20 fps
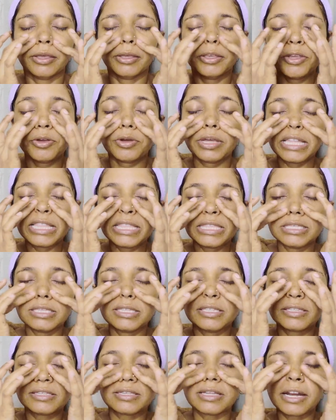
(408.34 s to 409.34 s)
You can
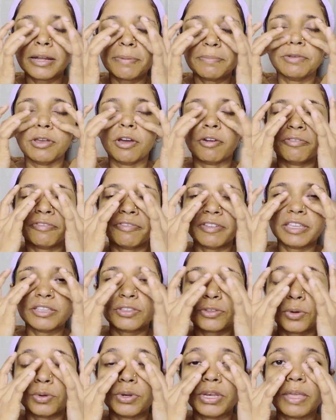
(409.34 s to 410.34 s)
scrub your face
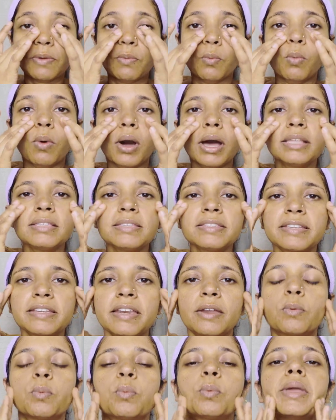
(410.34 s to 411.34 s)
only once in
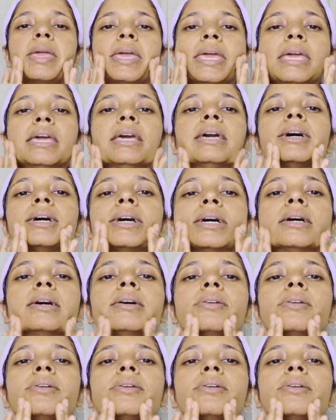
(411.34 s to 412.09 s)
a week.